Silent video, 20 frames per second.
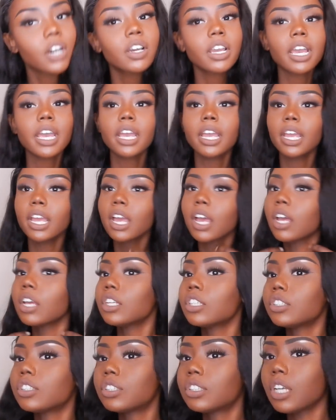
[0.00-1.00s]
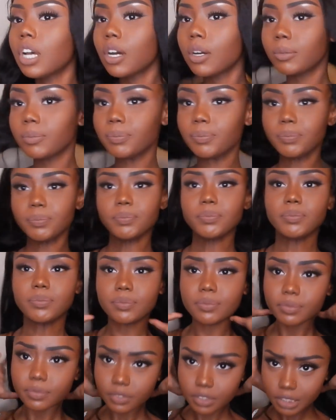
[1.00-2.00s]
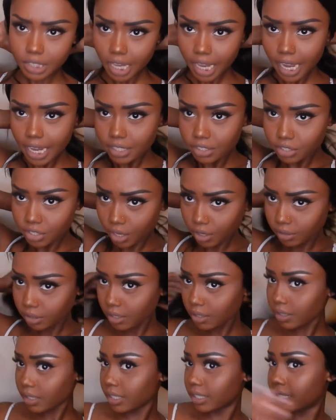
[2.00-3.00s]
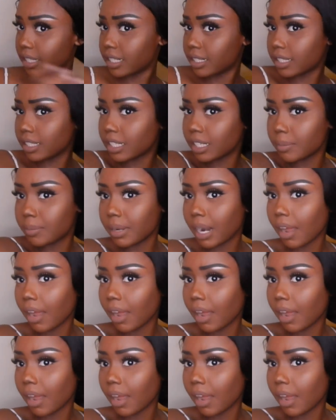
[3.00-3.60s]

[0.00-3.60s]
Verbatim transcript: Okay, so I don't know the density,